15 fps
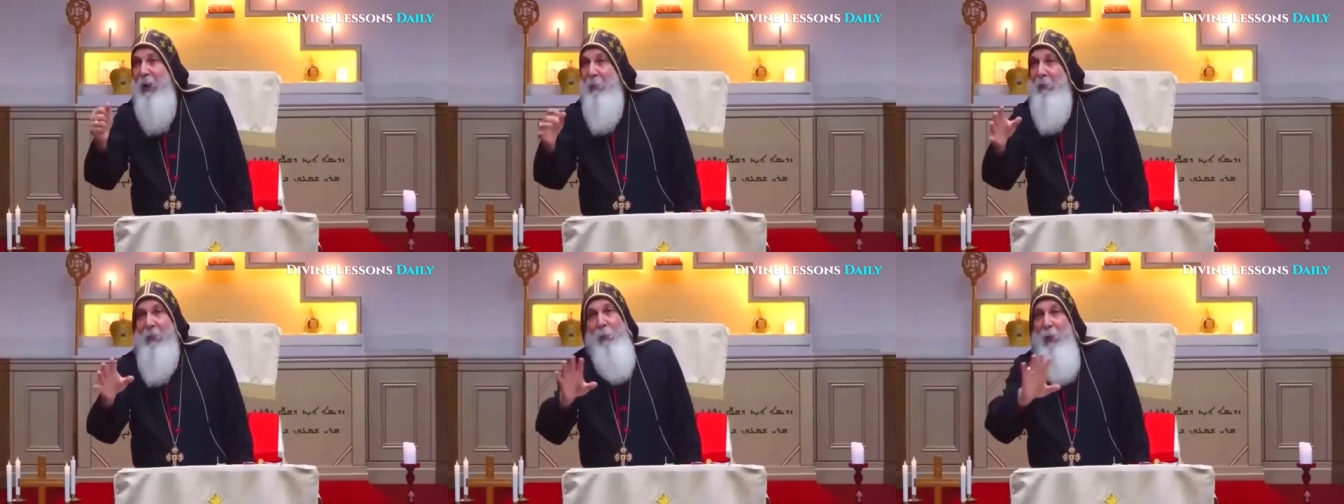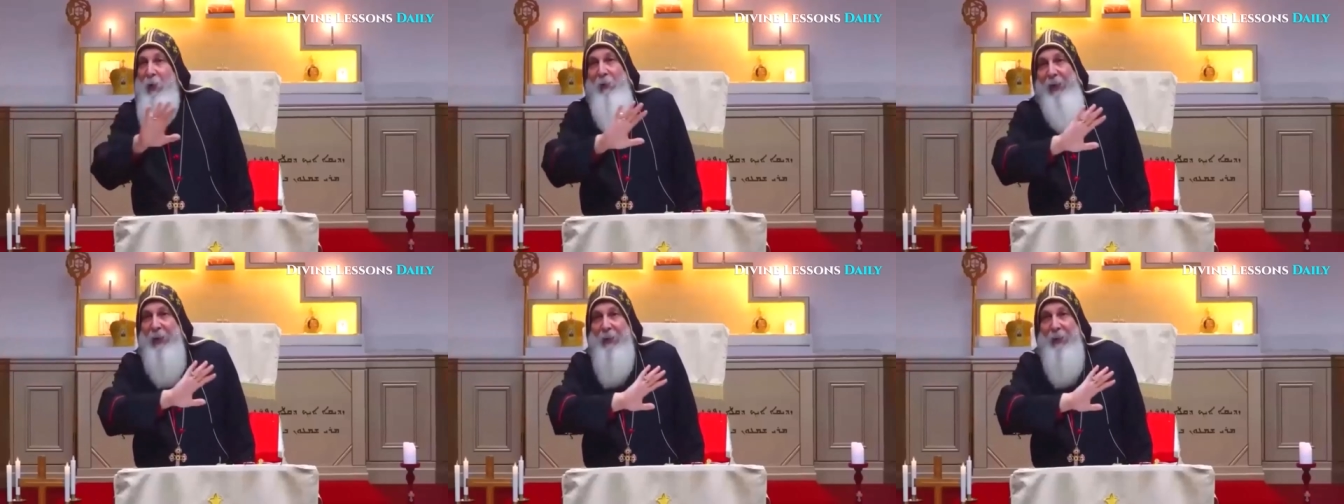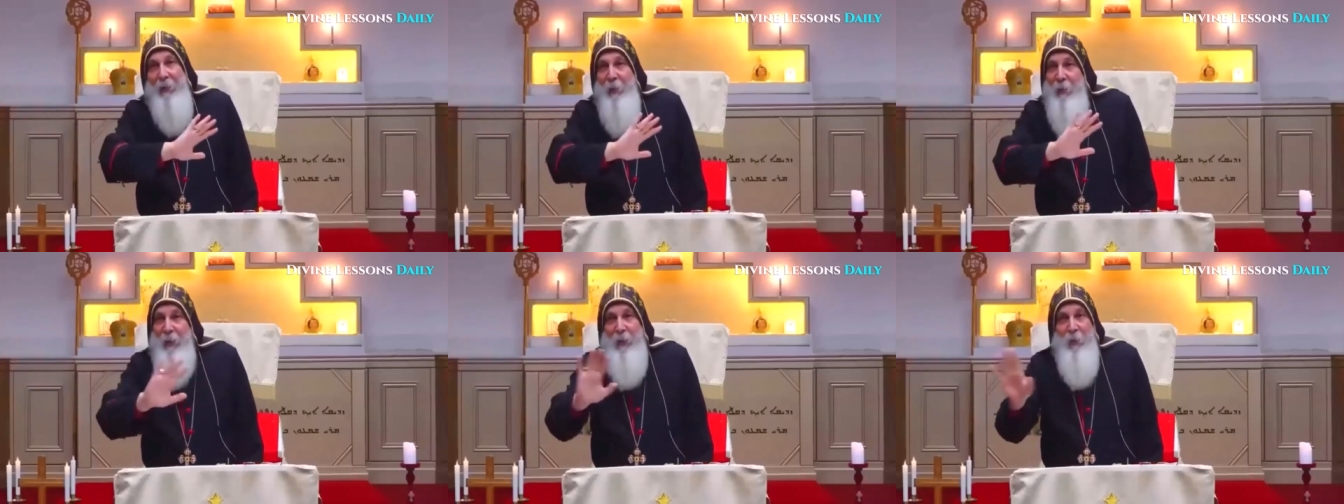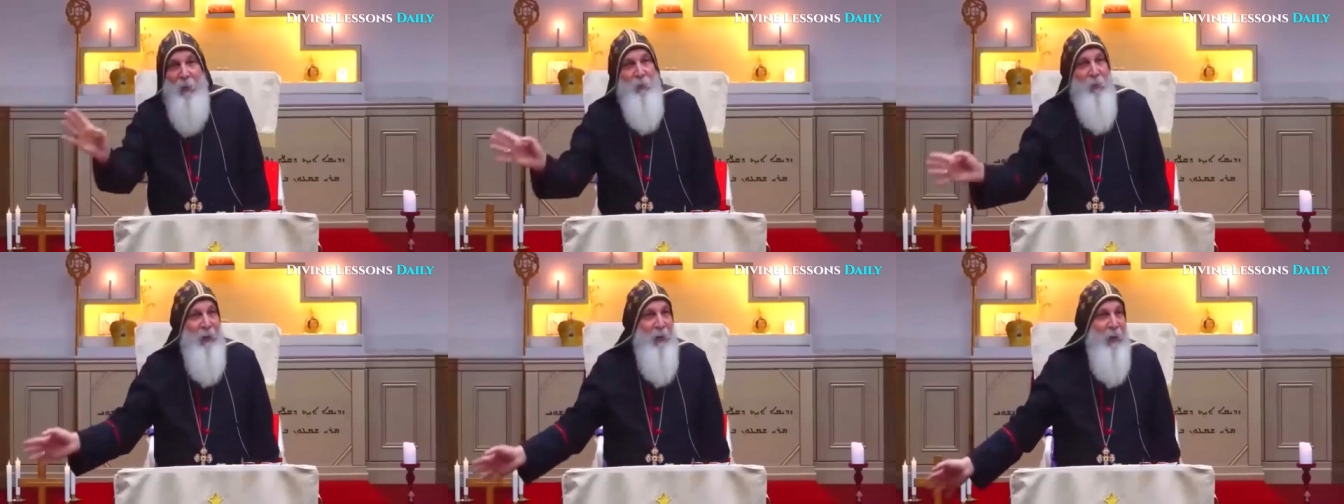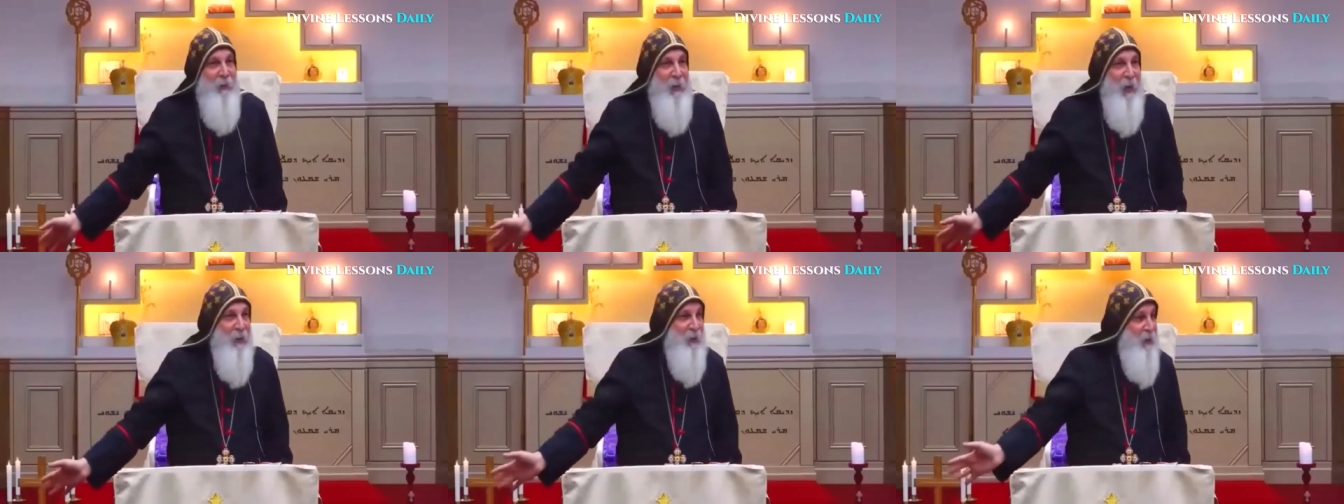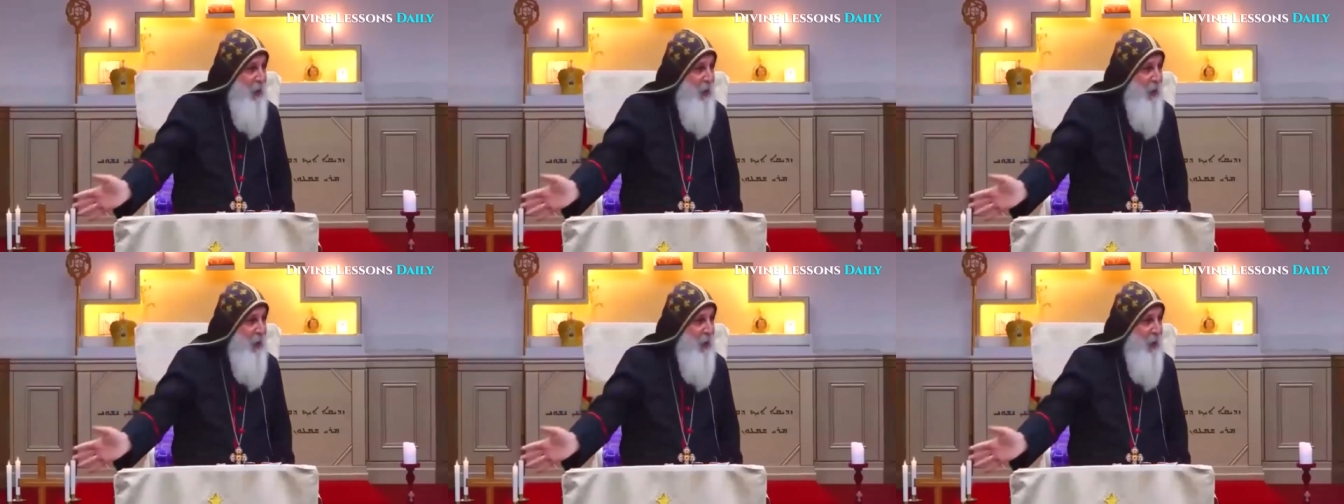You will, rec- you will not recognize